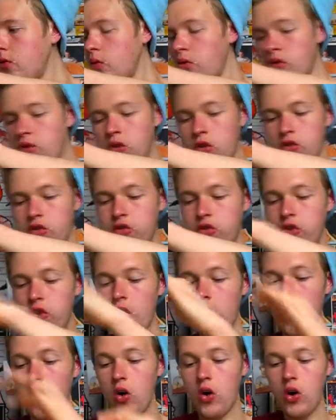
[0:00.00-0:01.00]
it's got
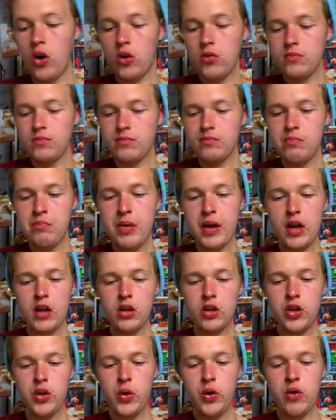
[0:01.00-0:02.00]
slaw,
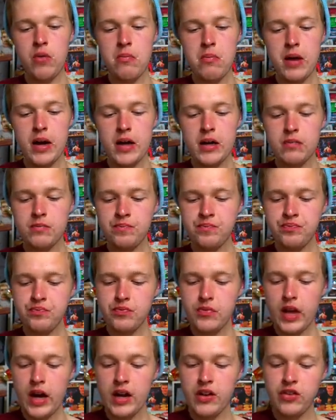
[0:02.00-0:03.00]
pickled cucumber,
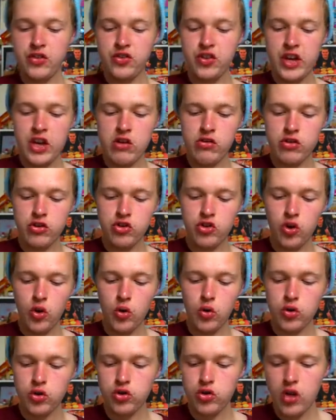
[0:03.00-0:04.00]
and secret
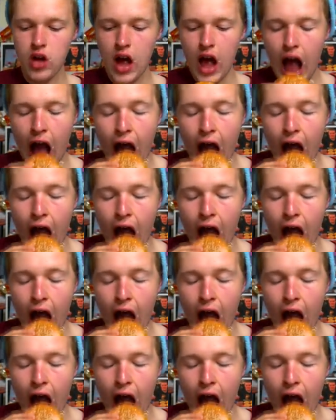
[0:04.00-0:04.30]
sauce.